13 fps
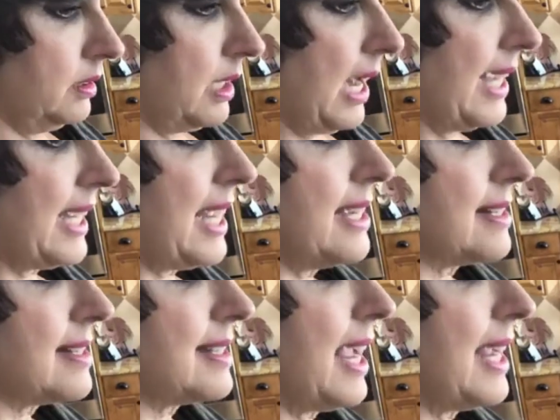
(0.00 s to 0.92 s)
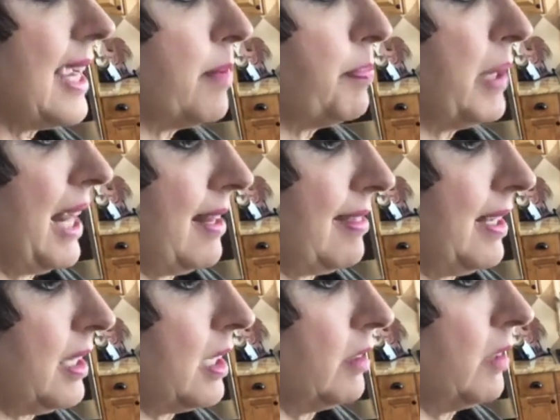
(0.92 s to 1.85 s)
I can't say it, but I
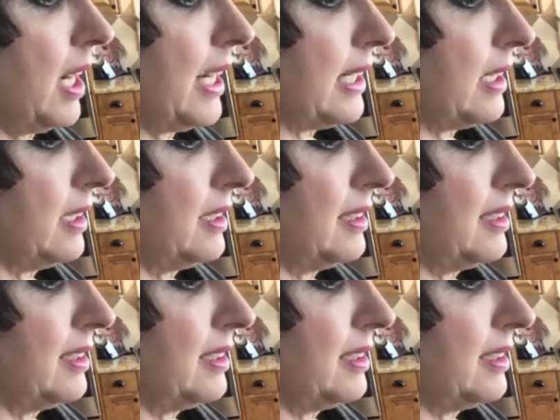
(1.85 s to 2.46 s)
think you're right.